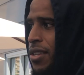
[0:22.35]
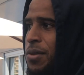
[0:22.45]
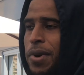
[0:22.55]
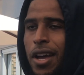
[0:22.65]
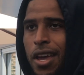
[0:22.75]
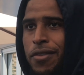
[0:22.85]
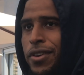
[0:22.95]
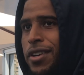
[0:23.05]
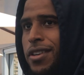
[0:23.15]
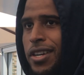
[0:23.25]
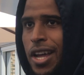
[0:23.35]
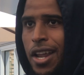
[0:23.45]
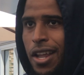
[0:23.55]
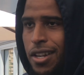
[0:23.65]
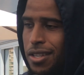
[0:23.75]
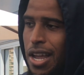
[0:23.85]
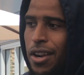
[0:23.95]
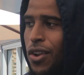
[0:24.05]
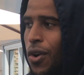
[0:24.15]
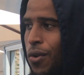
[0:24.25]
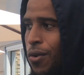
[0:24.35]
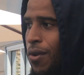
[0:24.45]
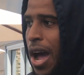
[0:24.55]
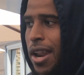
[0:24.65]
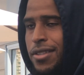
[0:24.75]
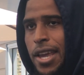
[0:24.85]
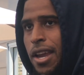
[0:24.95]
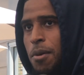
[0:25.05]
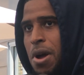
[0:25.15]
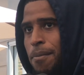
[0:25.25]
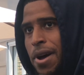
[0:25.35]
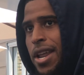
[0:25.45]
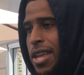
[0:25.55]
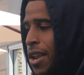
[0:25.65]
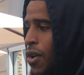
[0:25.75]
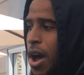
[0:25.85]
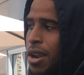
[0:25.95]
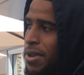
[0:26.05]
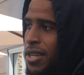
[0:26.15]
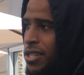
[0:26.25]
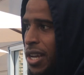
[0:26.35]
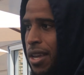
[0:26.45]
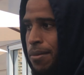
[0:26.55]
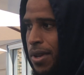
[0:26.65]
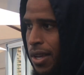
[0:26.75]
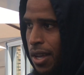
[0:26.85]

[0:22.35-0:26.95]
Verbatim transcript: it's my eighth year, and I, I, I know how to take care of my body. I know how to be in shape.